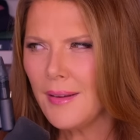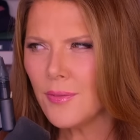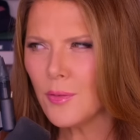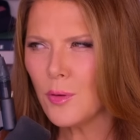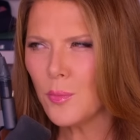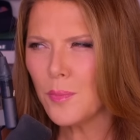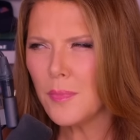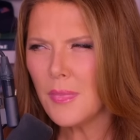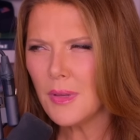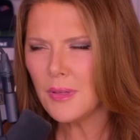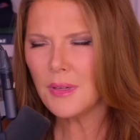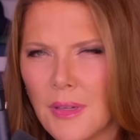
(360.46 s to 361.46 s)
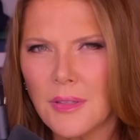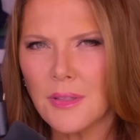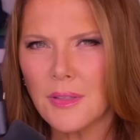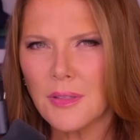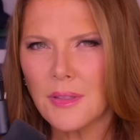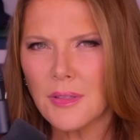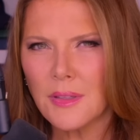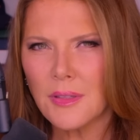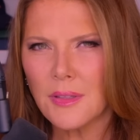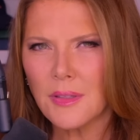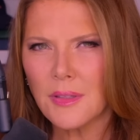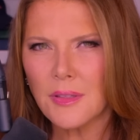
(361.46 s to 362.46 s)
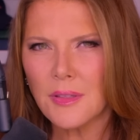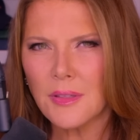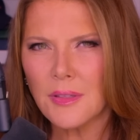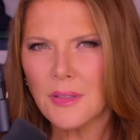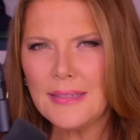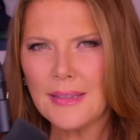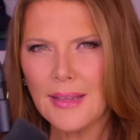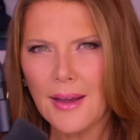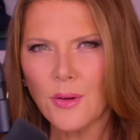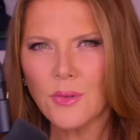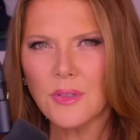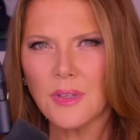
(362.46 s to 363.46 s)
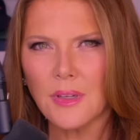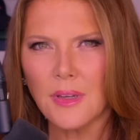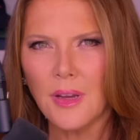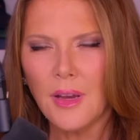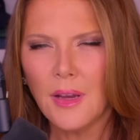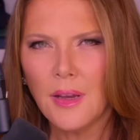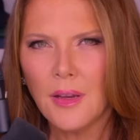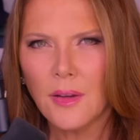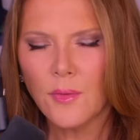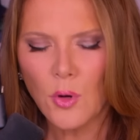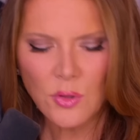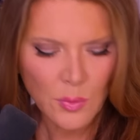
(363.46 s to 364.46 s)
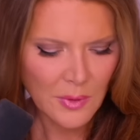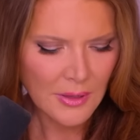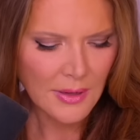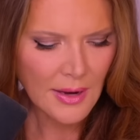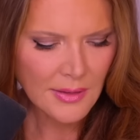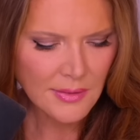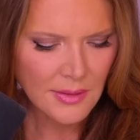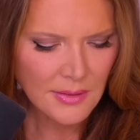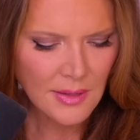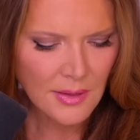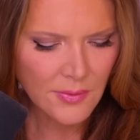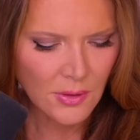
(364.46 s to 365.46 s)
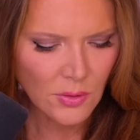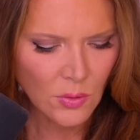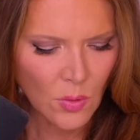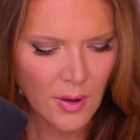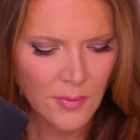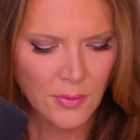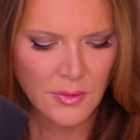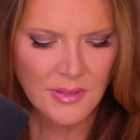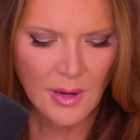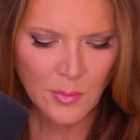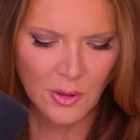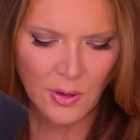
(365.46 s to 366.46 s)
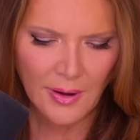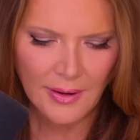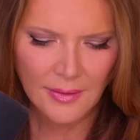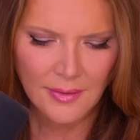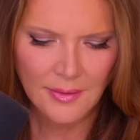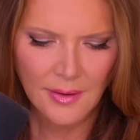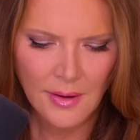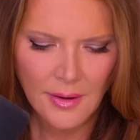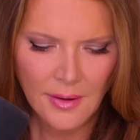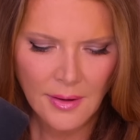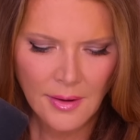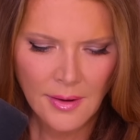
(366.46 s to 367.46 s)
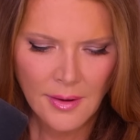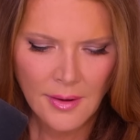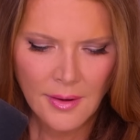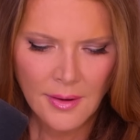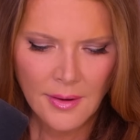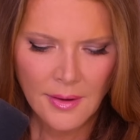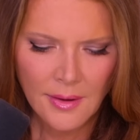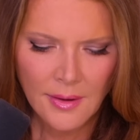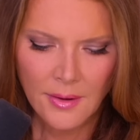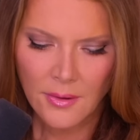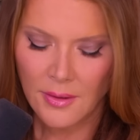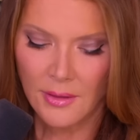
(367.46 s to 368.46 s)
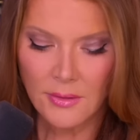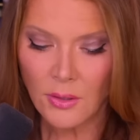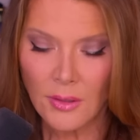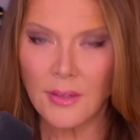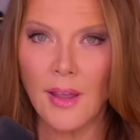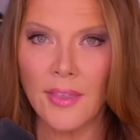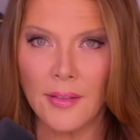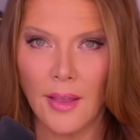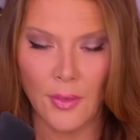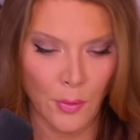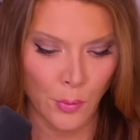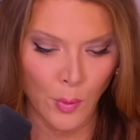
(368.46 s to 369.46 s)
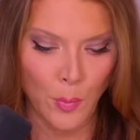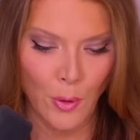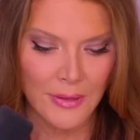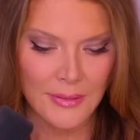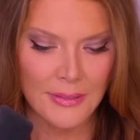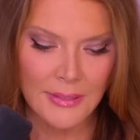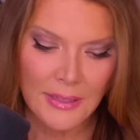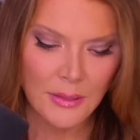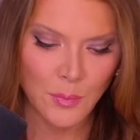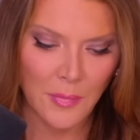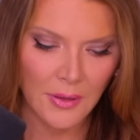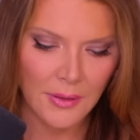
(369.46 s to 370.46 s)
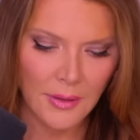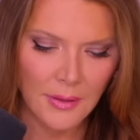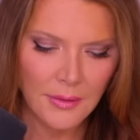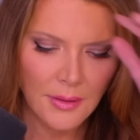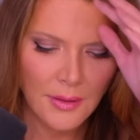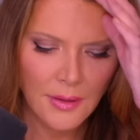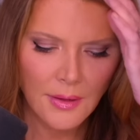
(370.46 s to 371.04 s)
even a million. So 990,000 votes are being cast in the state of Illinois for Democrats. Well, that's certainly nothing like the 3.6 million,